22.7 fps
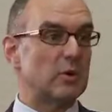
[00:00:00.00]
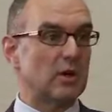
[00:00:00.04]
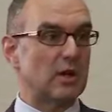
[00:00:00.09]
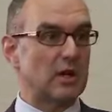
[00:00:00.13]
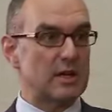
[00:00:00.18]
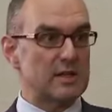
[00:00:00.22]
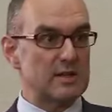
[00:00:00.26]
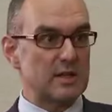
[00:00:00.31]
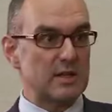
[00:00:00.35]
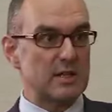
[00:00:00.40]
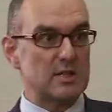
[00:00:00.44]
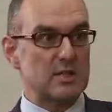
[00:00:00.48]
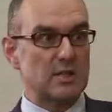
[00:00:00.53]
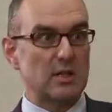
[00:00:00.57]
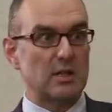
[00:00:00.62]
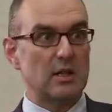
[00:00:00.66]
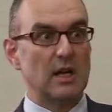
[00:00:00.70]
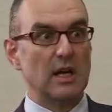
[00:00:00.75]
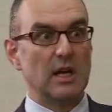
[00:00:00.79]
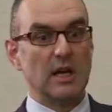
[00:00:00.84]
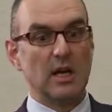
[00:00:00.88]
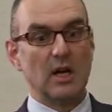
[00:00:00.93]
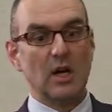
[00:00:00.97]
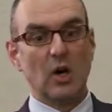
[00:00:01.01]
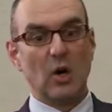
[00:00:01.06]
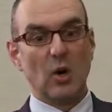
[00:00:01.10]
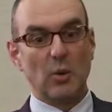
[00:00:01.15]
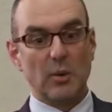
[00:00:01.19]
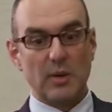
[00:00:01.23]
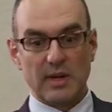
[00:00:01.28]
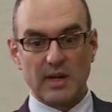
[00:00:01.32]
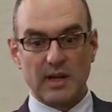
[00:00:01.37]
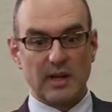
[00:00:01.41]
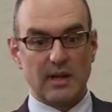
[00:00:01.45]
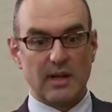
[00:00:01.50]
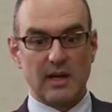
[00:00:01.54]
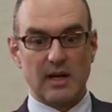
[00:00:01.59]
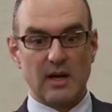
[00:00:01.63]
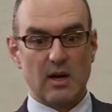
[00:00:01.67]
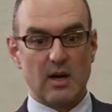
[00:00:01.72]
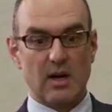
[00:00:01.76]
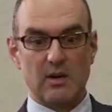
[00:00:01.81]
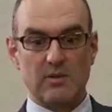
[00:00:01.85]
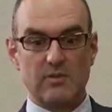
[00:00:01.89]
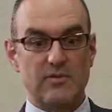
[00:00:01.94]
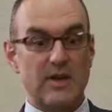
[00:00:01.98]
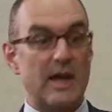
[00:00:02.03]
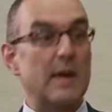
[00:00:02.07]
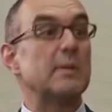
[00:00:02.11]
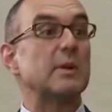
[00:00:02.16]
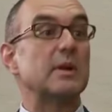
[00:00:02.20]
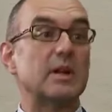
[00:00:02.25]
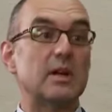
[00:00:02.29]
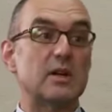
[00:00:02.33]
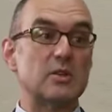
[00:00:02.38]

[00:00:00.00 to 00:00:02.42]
organization, or whether they are family